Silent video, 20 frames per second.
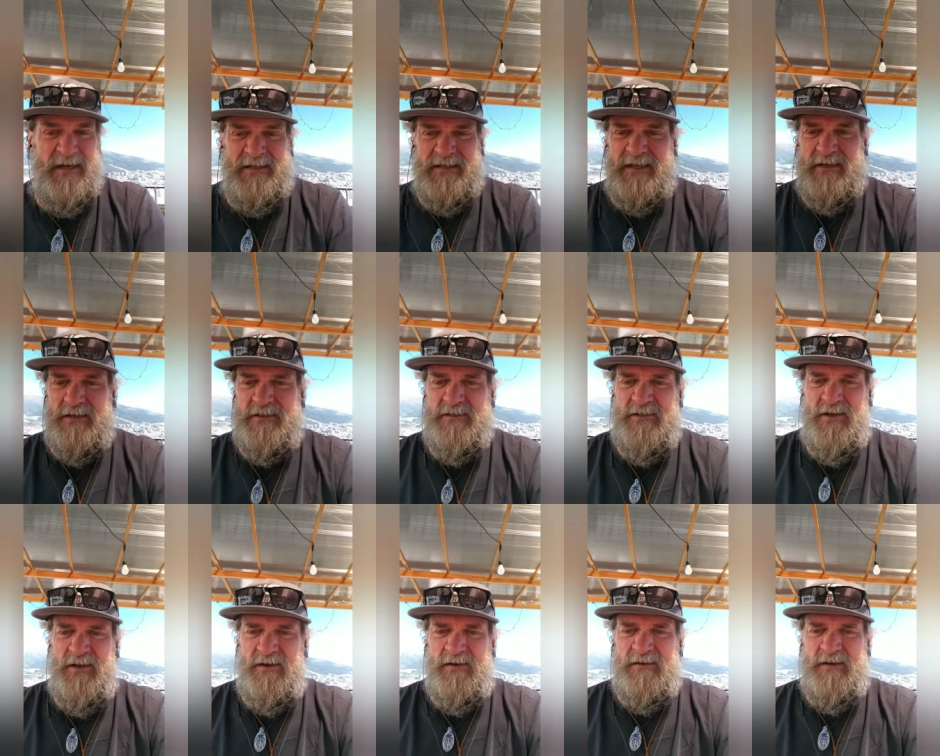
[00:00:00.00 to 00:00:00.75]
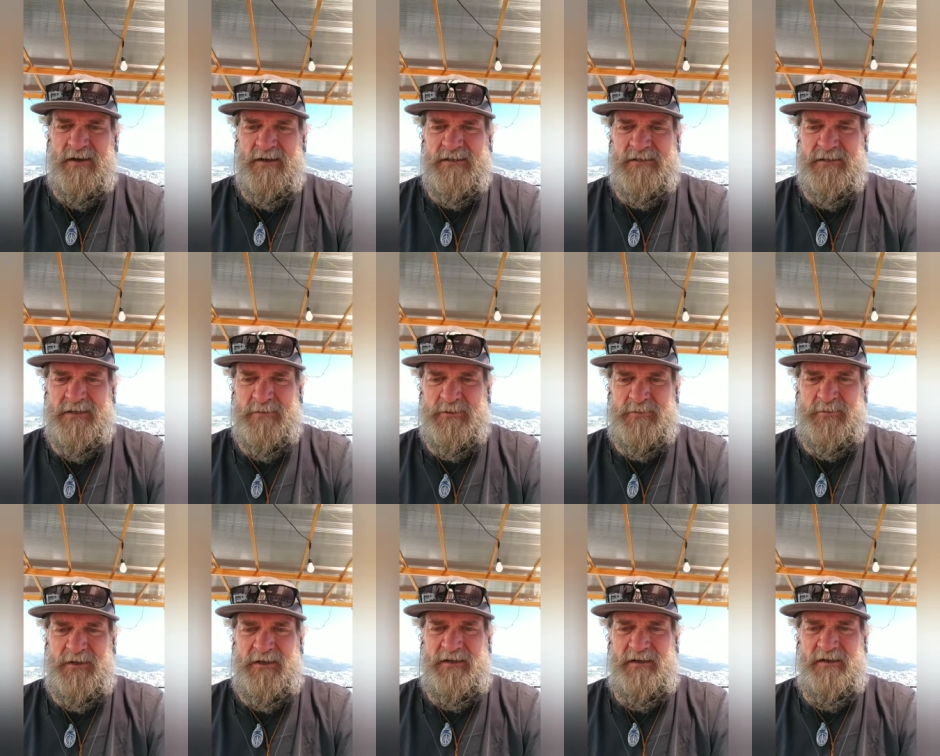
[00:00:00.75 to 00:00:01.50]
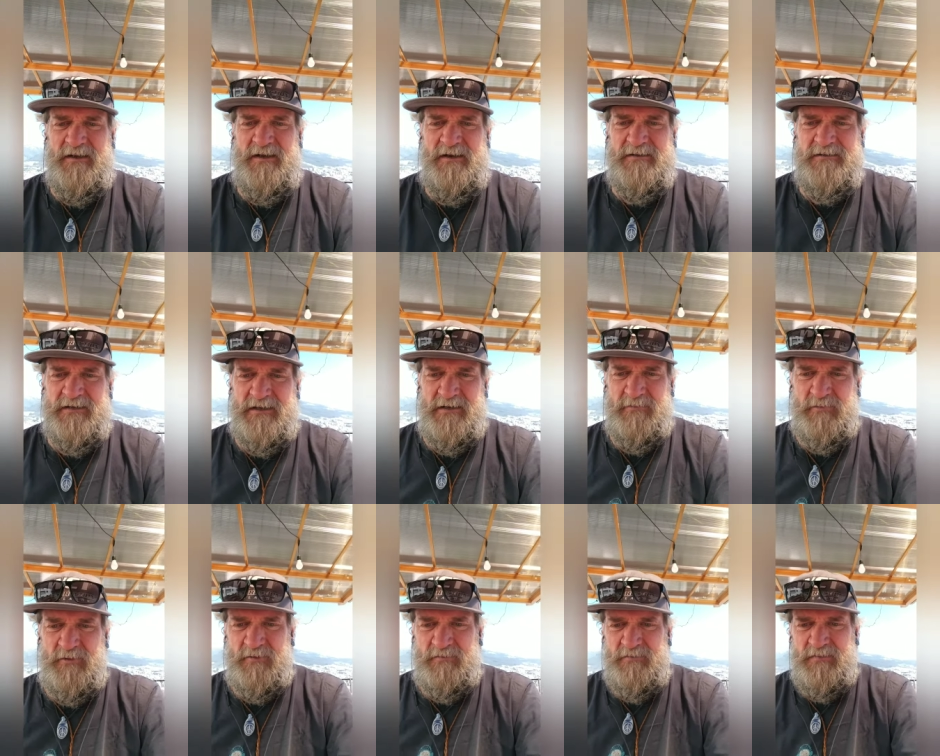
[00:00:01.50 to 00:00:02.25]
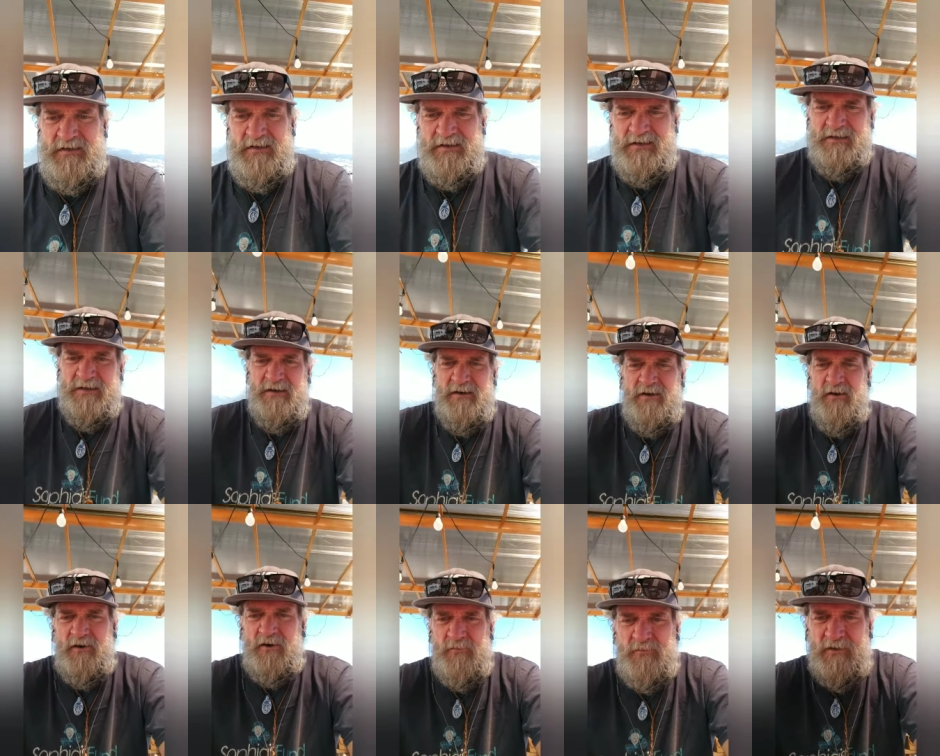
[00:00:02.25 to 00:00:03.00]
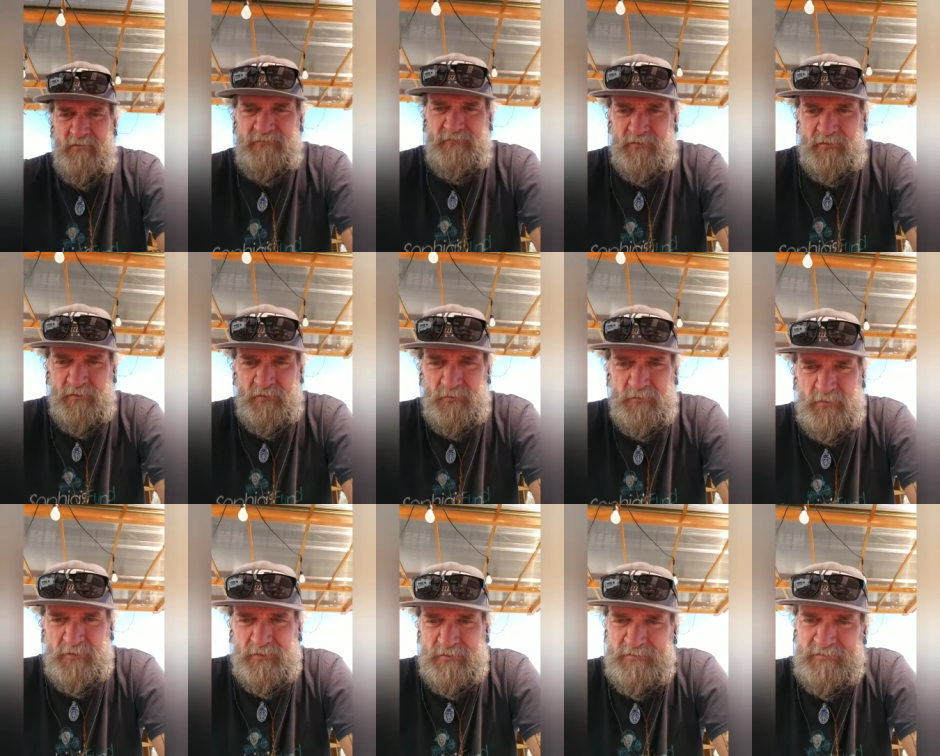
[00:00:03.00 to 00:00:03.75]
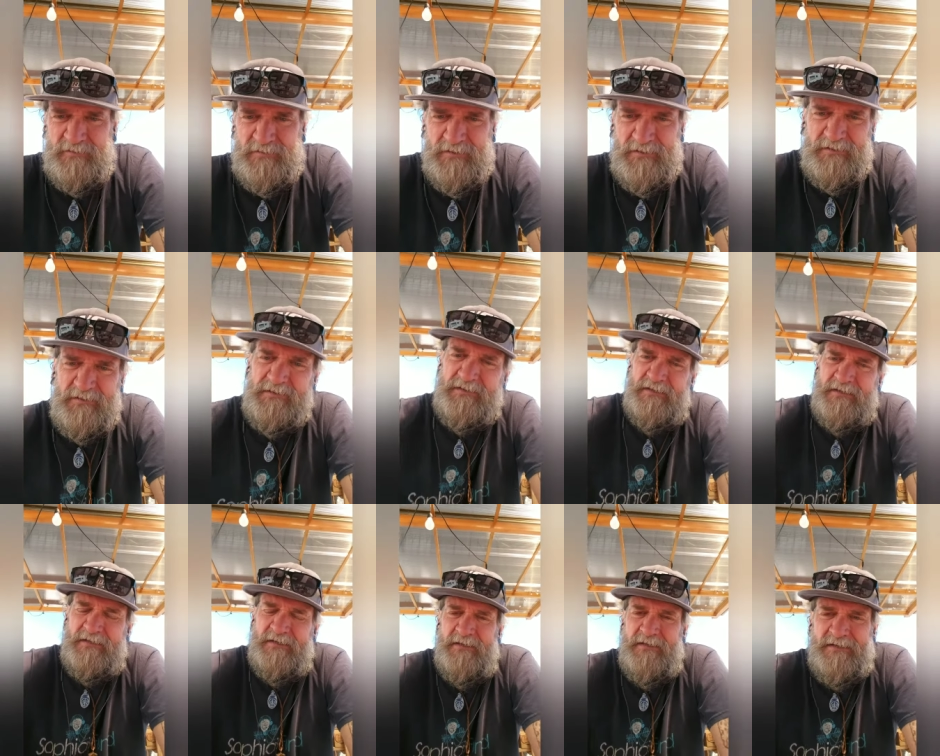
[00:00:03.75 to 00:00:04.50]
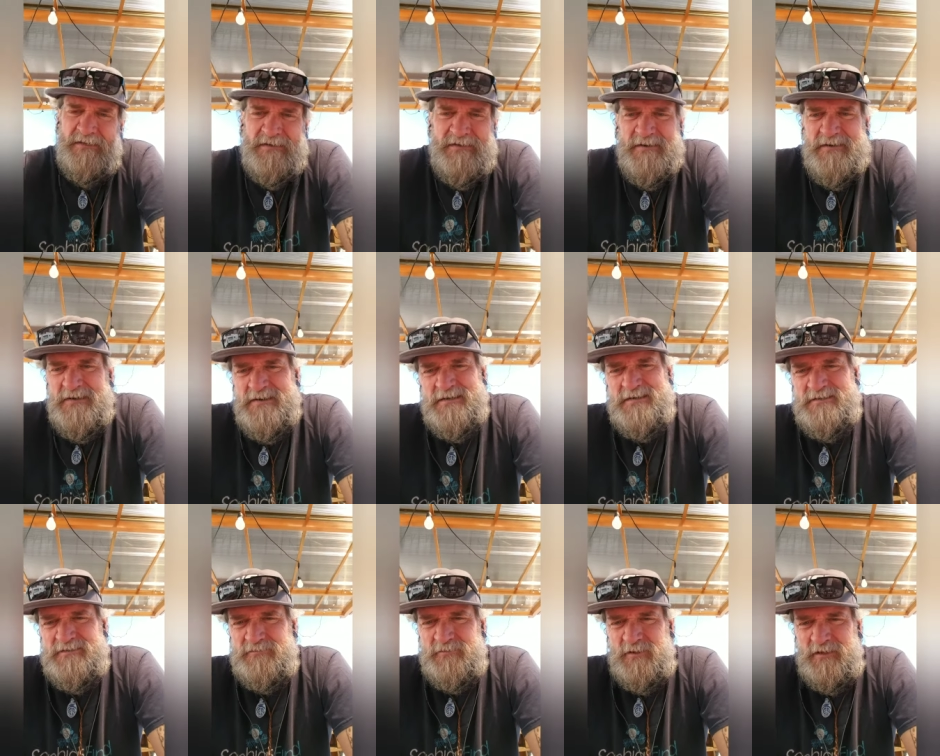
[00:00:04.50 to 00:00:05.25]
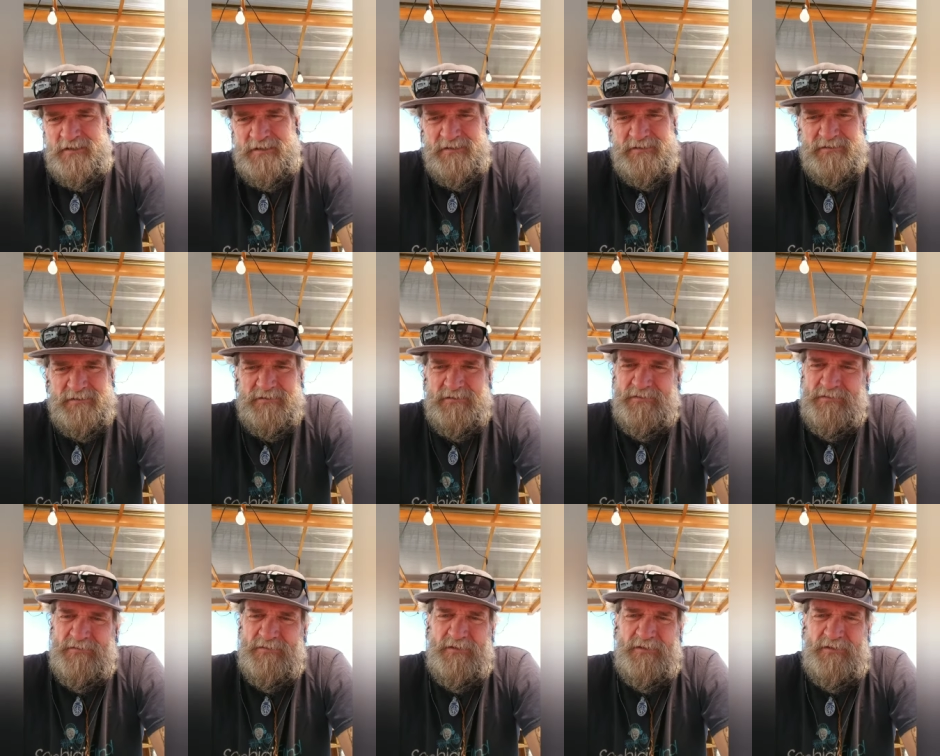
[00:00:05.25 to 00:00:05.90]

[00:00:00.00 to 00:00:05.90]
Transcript: Then, I, you know, honestly, I'm spending a lot of time on on my phone, but uh, it is what it is.